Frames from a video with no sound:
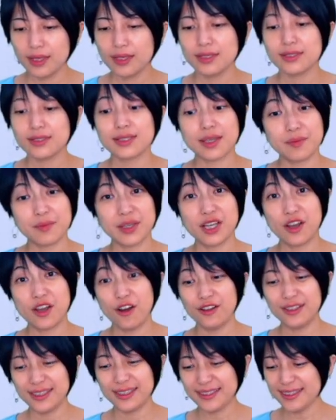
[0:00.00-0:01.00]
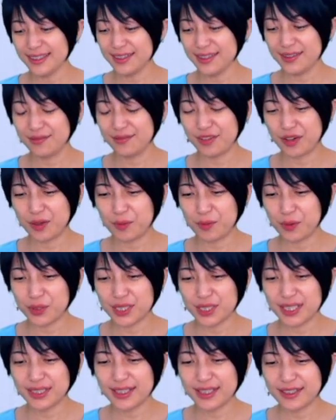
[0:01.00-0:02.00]
semicolon, very
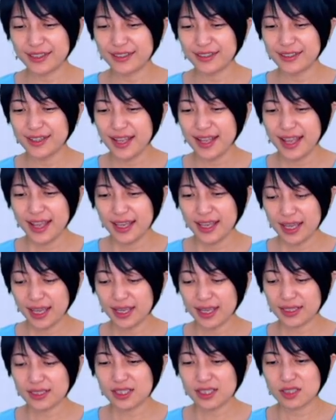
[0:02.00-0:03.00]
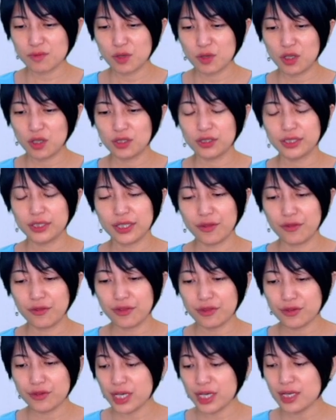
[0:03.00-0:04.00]
important here, x smaller than
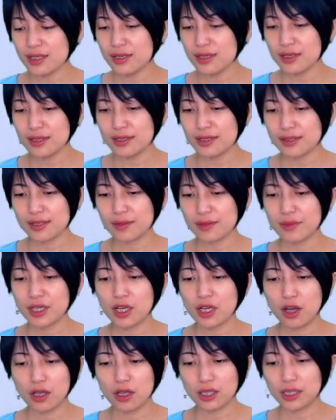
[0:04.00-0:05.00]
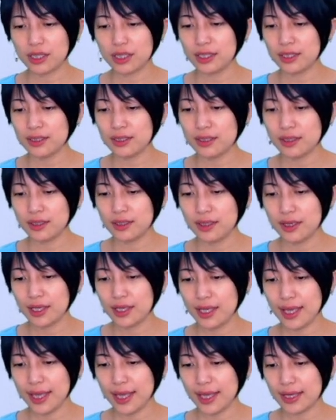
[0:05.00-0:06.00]
3, semicolon,
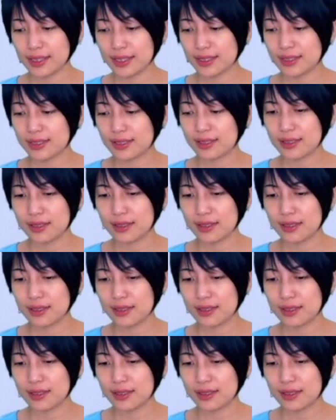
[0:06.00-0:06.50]
x